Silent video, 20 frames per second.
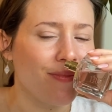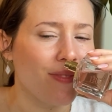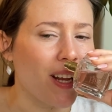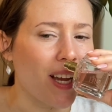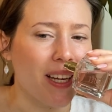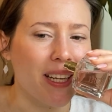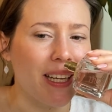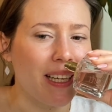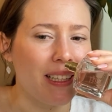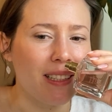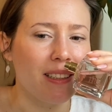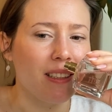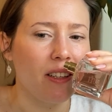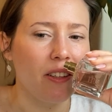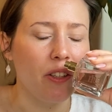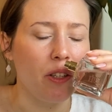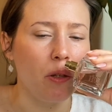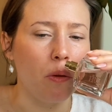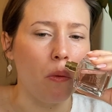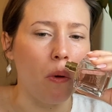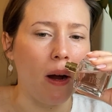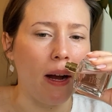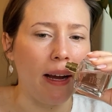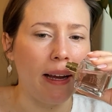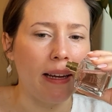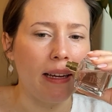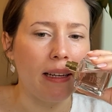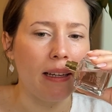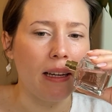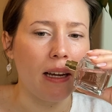I can't tell you
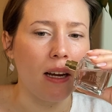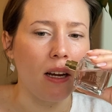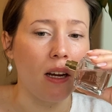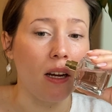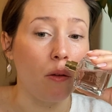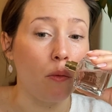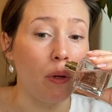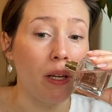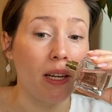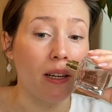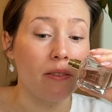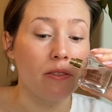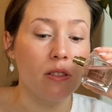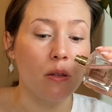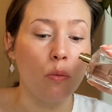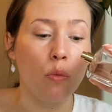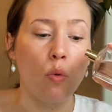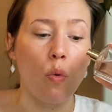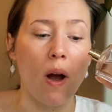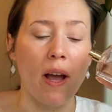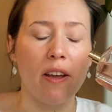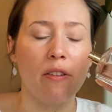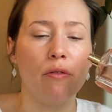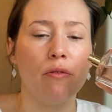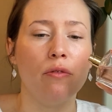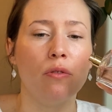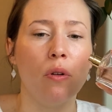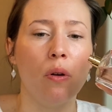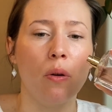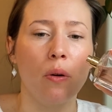why. We have some white
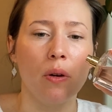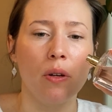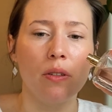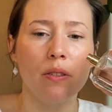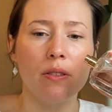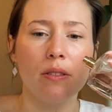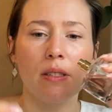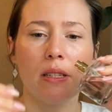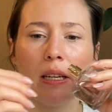florals